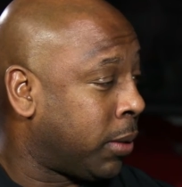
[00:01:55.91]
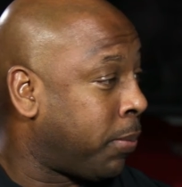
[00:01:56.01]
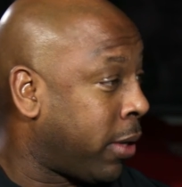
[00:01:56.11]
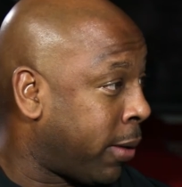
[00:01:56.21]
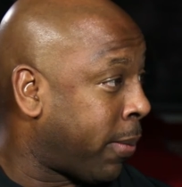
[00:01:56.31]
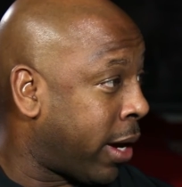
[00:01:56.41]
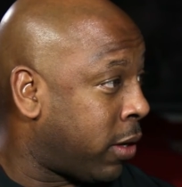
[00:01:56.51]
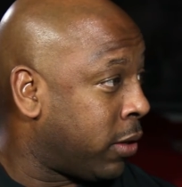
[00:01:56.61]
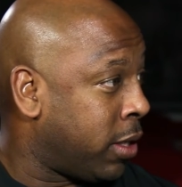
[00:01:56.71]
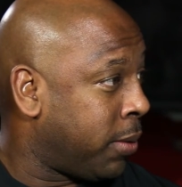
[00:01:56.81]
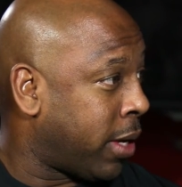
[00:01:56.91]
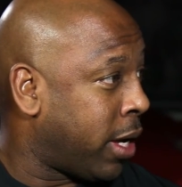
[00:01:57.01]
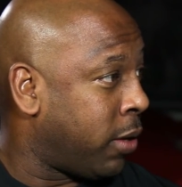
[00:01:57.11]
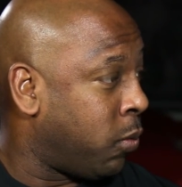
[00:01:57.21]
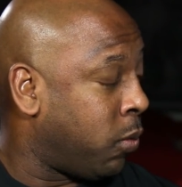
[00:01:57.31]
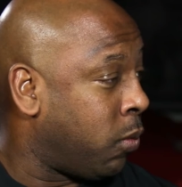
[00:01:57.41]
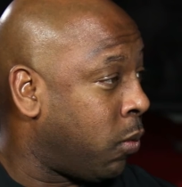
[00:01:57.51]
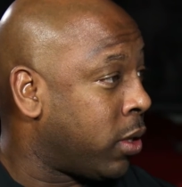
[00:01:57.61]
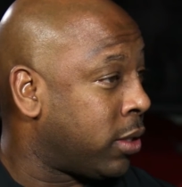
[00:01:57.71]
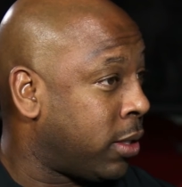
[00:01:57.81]
piggyback on them. Hey,
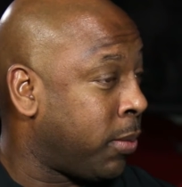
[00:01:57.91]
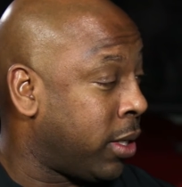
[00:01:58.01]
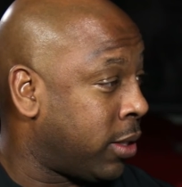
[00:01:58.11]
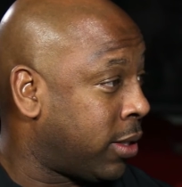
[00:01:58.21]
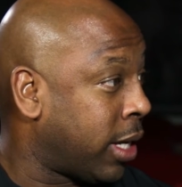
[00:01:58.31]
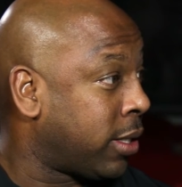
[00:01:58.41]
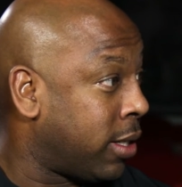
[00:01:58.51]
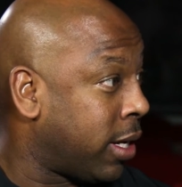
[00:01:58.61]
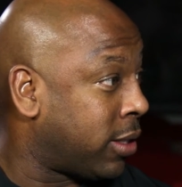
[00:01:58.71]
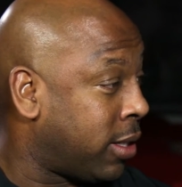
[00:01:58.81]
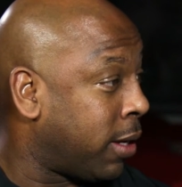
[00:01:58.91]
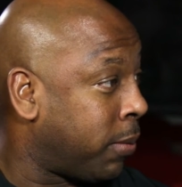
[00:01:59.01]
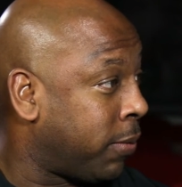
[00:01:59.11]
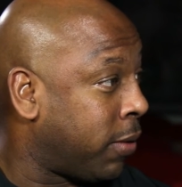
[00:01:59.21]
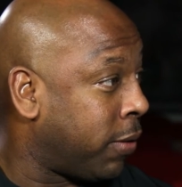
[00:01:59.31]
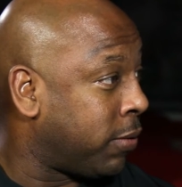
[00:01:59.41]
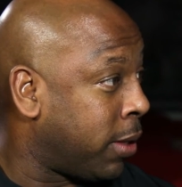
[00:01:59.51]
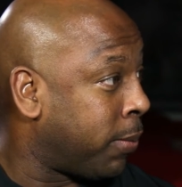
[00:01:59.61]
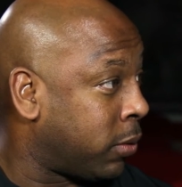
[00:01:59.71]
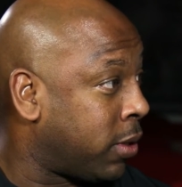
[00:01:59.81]
what does it mean to take the next step of, of
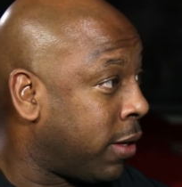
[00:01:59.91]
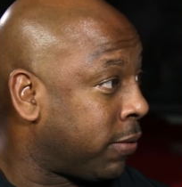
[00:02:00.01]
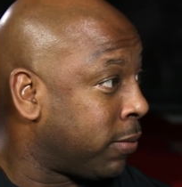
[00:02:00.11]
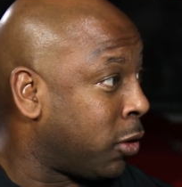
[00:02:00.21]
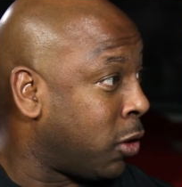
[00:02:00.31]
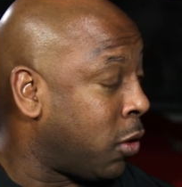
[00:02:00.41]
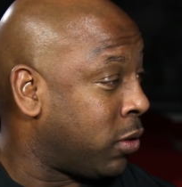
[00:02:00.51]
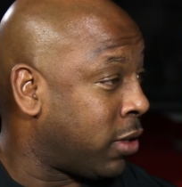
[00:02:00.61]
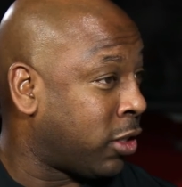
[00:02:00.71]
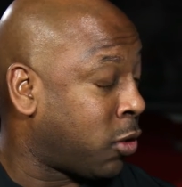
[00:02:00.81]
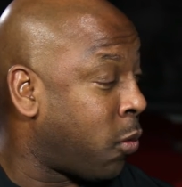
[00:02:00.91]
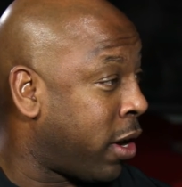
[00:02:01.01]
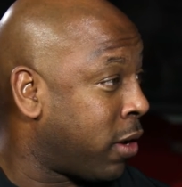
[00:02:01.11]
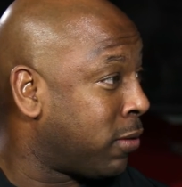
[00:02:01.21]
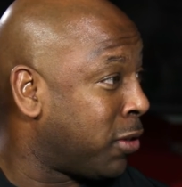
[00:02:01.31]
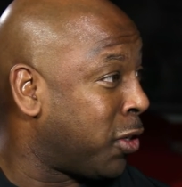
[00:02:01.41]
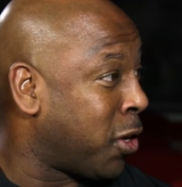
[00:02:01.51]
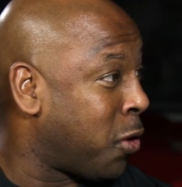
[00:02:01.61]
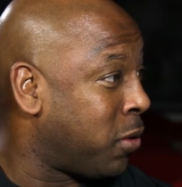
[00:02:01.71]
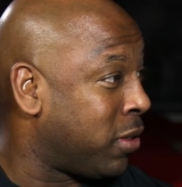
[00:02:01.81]
Temple Tough? You know, is that square? You
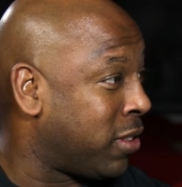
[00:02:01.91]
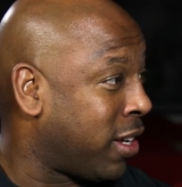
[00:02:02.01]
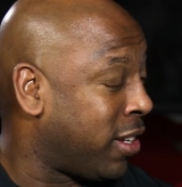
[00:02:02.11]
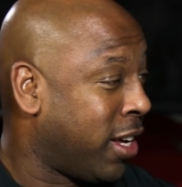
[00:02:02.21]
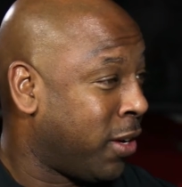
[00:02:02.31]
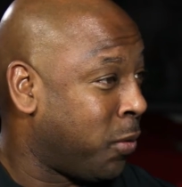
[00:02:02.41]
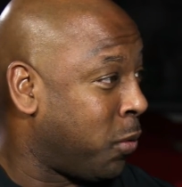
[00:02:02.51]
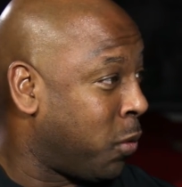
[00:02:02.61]
know, is that what